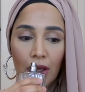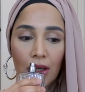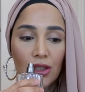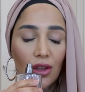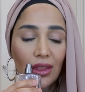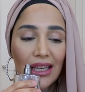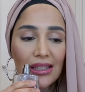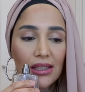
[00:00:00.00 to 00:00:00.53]

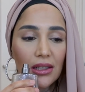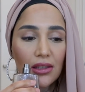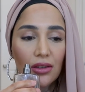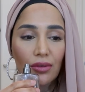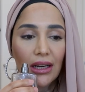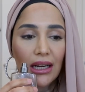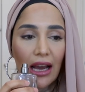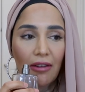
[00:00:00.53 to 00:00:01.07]
So this doesn't
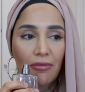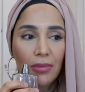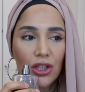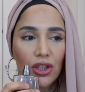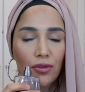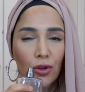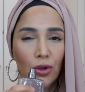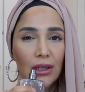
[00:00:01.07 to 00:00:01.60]
really have
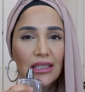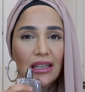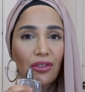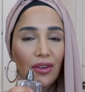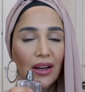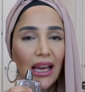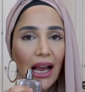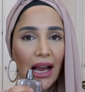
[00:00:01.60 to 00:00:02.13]
much of floral. It
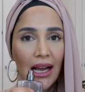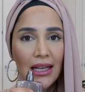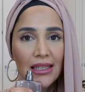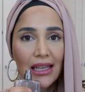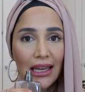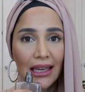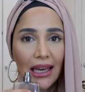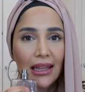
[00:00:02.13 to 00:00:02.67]
definitely has,
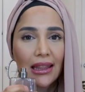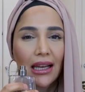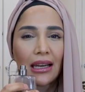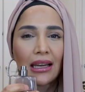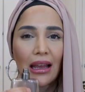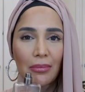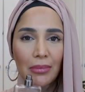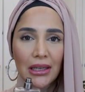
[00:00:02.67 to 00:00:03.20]
again, that
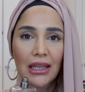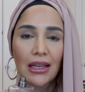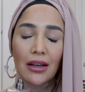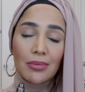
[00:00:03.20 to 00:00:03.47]
lemony.